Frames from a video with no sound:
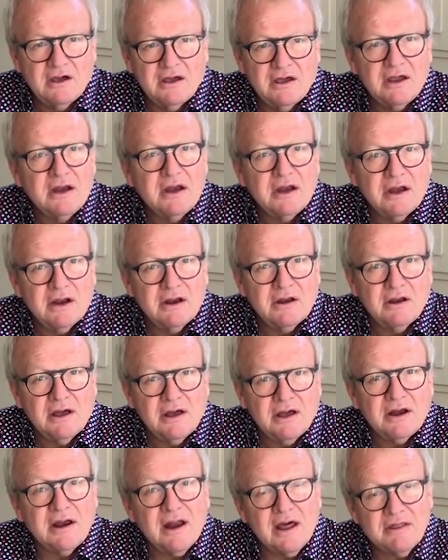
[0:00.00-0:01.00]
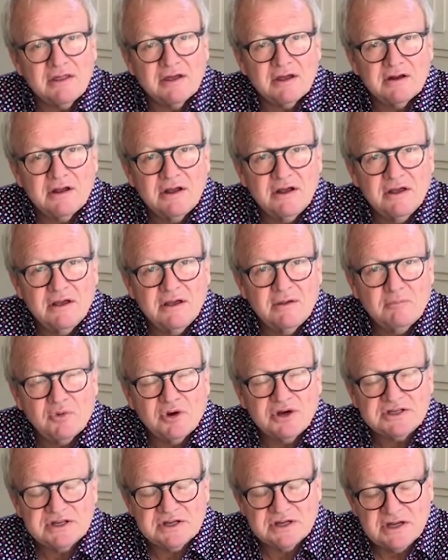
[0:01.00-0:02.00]
in another
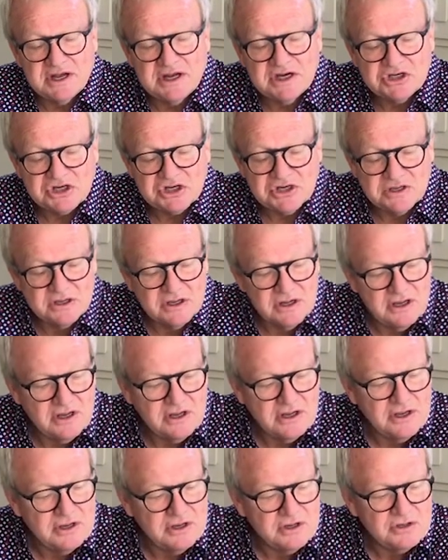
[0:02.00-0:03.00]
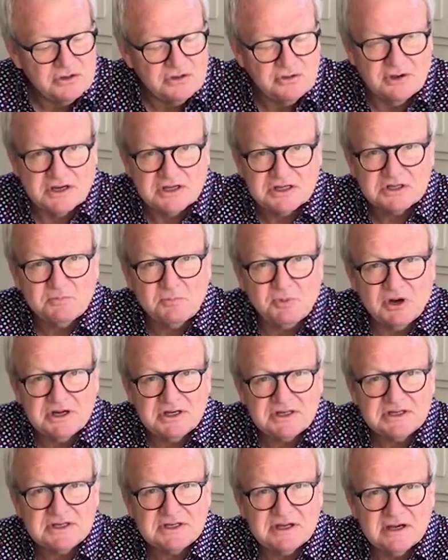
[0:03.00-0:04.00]
presentation to
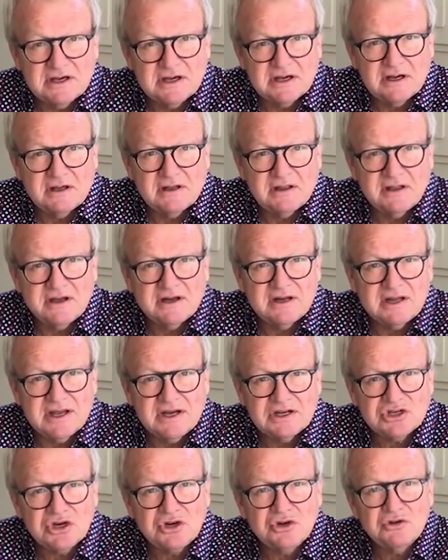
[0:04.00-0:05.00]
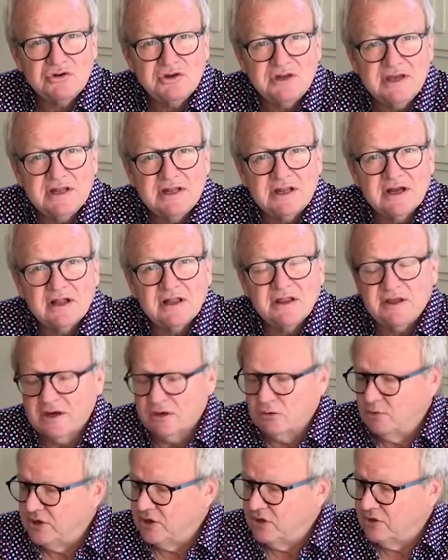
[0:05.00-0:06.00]
express the attention to detail
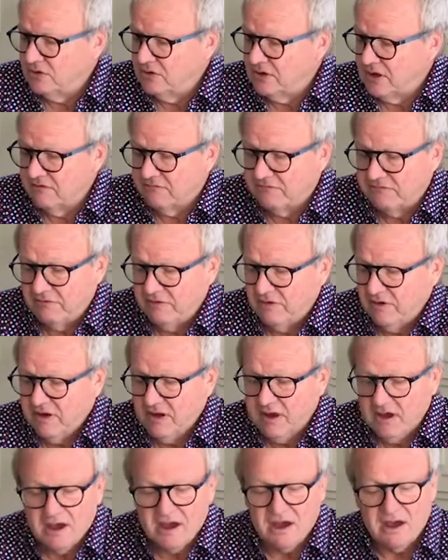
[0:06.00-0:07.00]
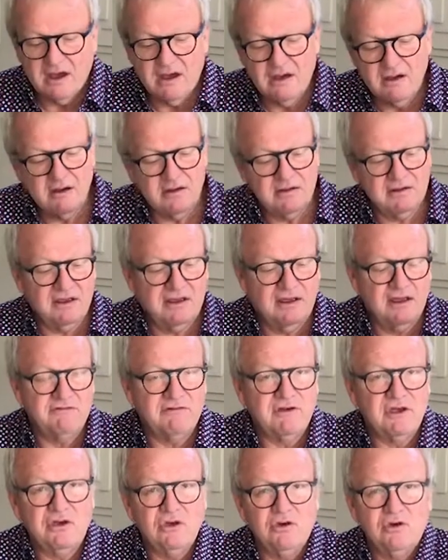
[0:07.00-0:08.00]
that we do give,
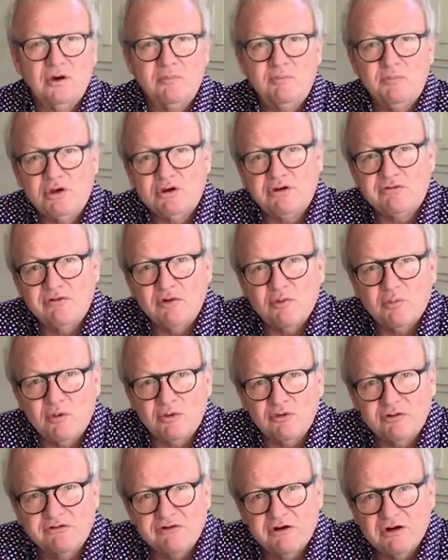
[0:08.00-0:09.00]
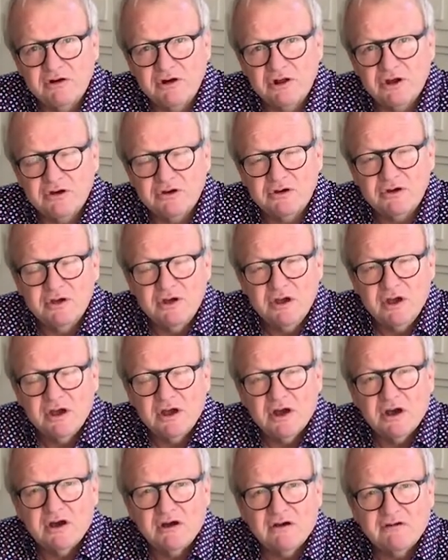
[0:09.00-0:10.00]
giving you a beautiful portfolio
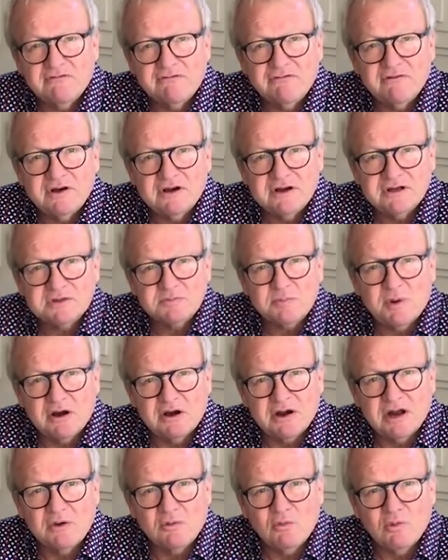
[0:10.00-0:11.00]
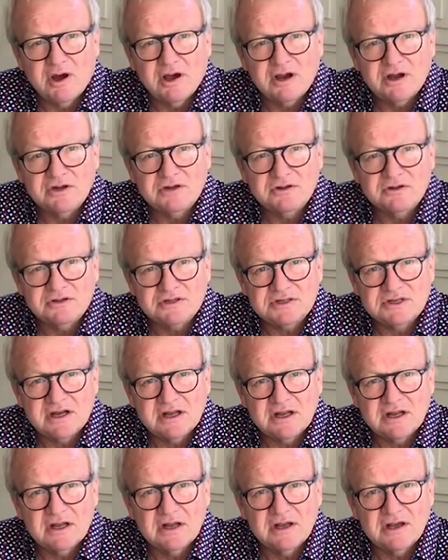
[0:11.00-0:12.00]
of sparkling wine to
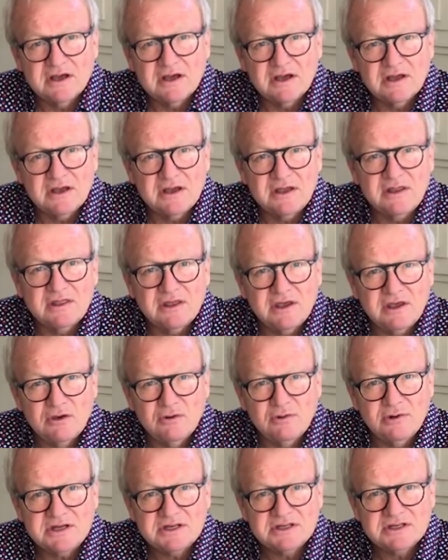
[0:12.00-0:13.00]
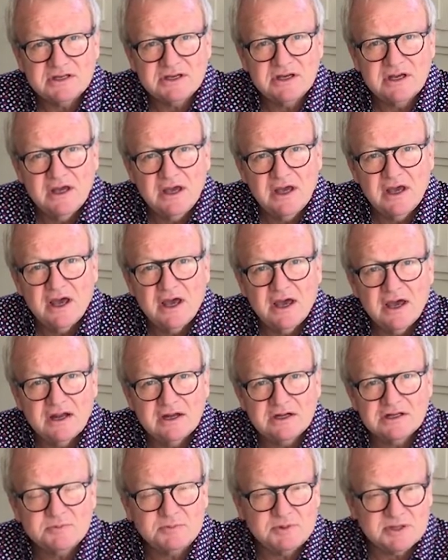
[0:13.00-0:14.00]
sell in the US.
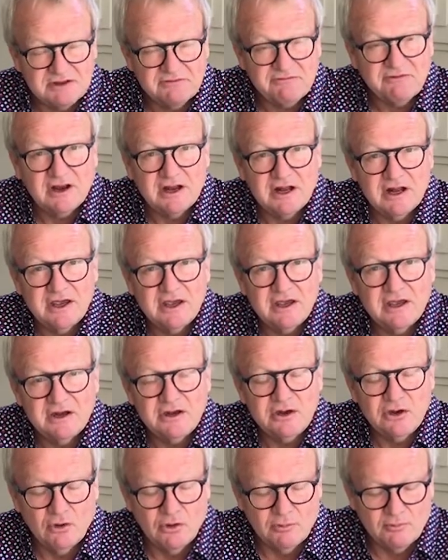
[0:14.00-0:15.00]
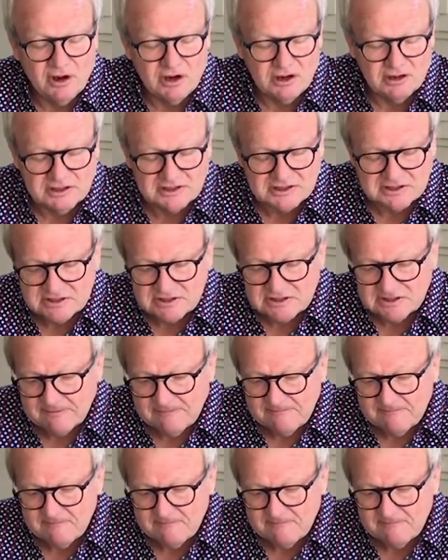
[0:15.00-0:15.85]
And specifically in your markets.